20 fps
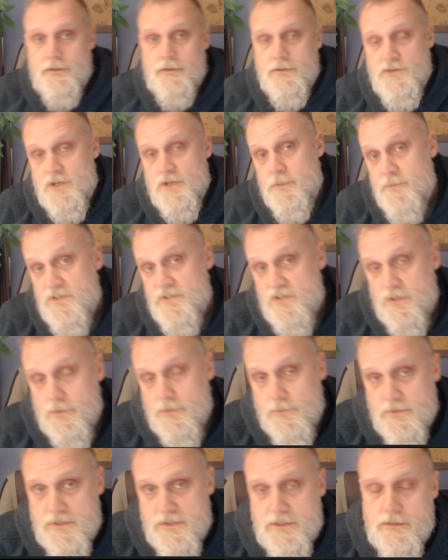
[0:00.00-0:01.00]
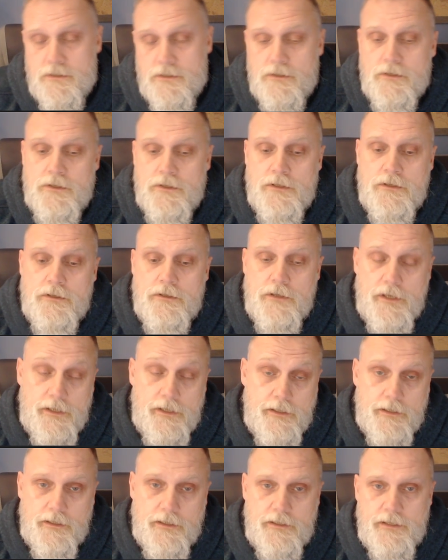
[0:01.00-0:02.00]
the Germans lose
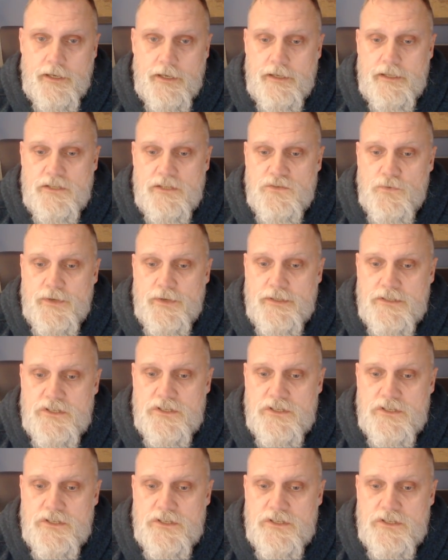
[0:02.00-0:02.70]
and the Canadians win.